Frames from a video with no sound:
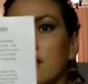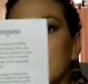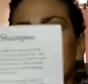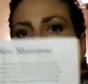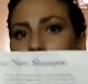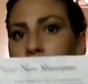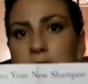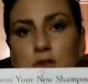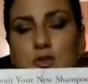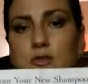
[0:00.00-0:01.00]
these
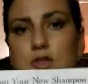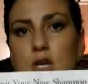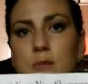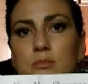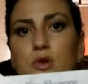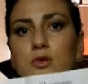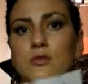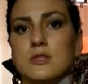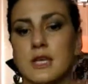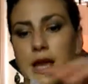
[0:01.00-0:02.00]
natural
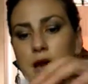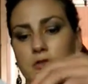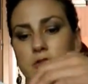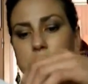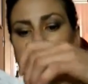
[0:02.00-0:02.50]
shampoos and how they're